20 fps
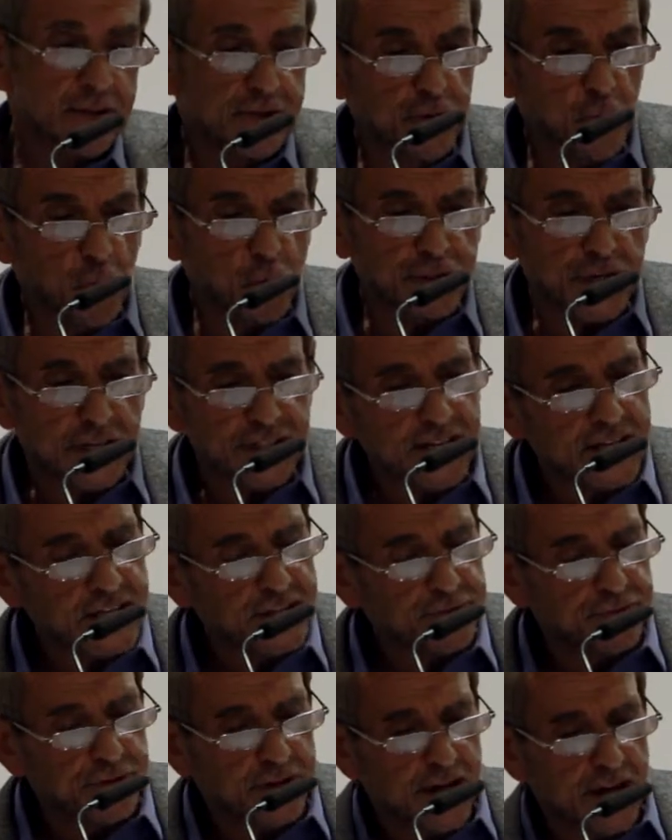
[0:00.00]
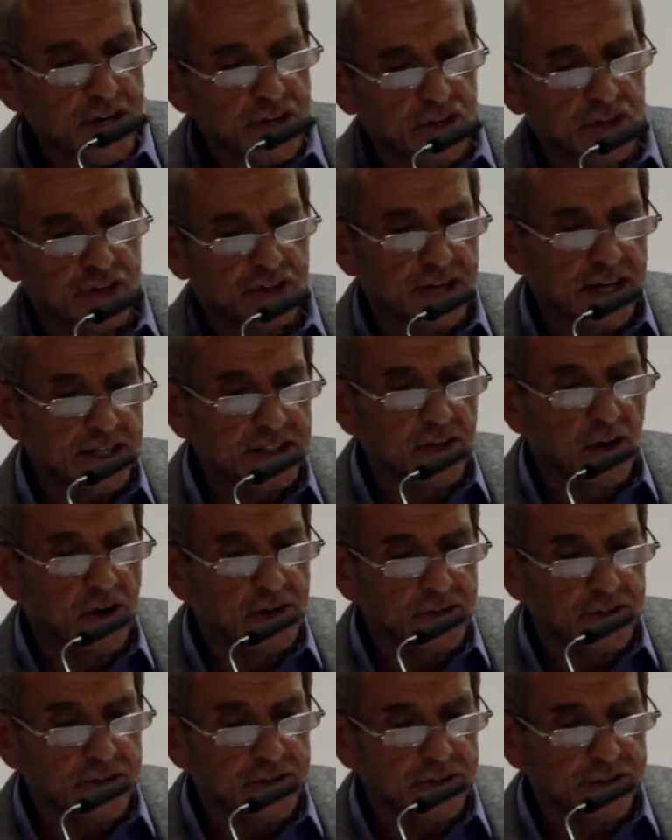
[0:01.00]
Thought identification
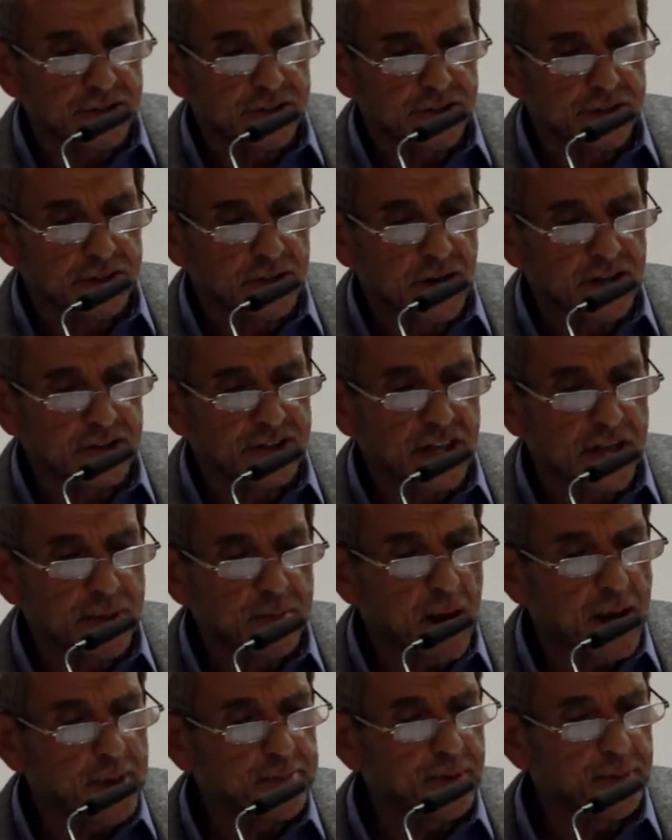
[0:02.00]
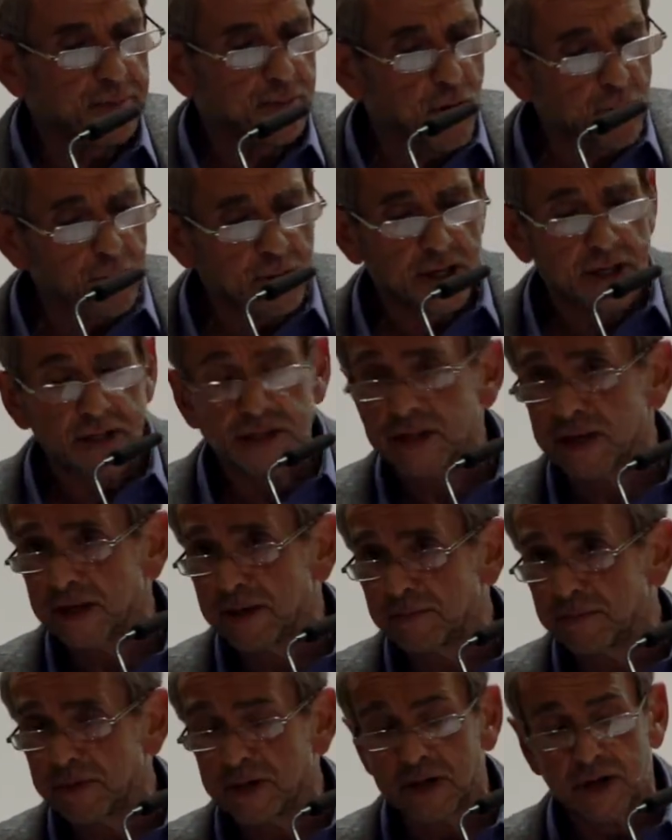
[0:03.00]
technologies, as they might be properly
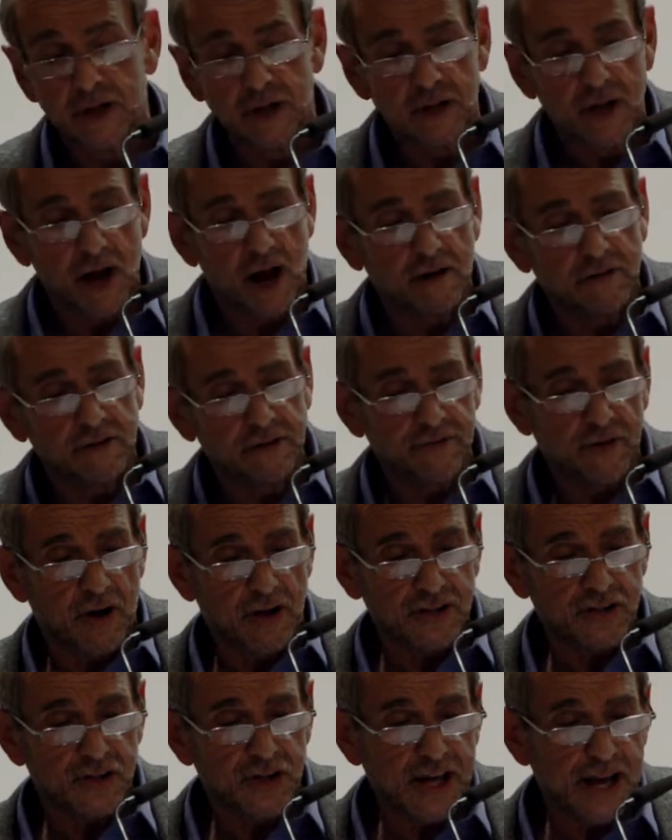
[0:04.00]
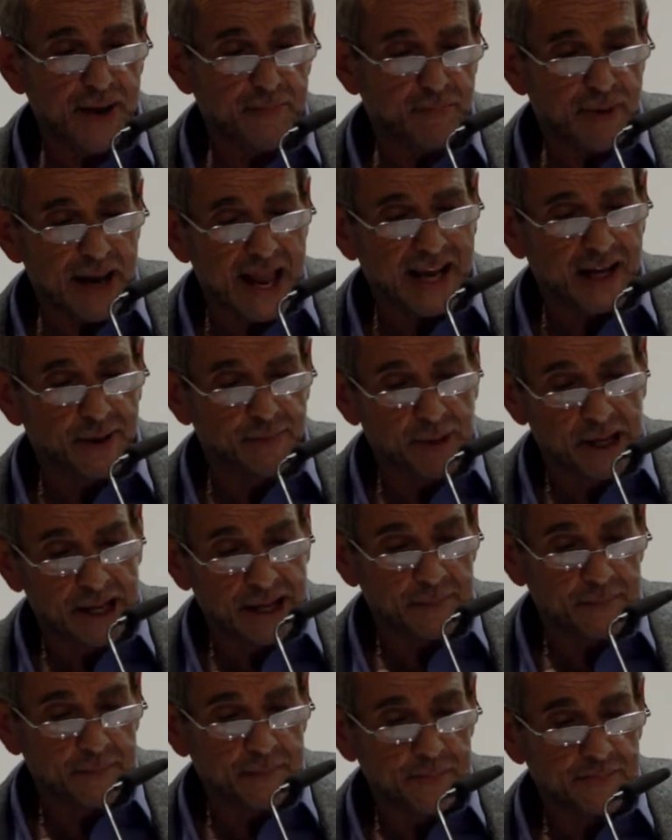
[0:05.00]
termed, are advancing
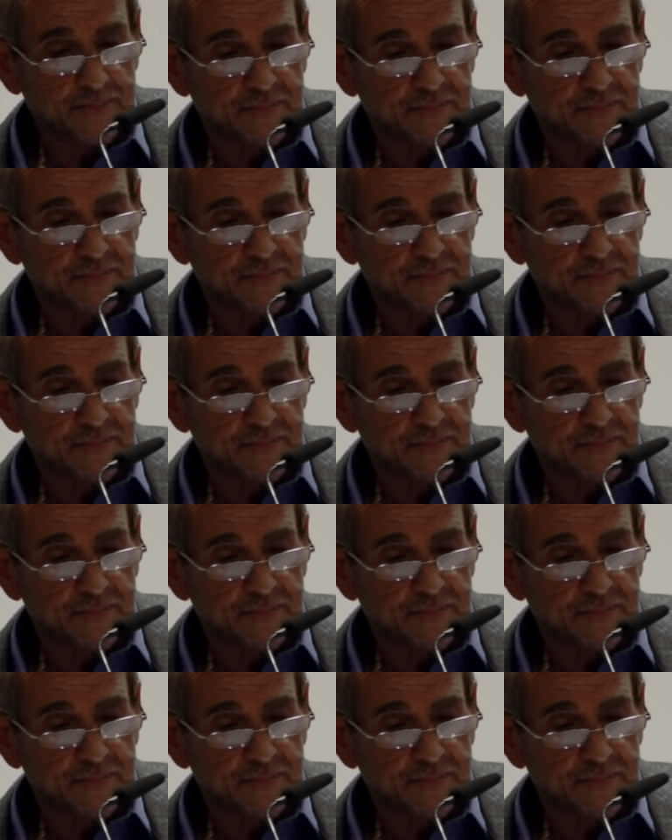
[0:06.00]
implacably.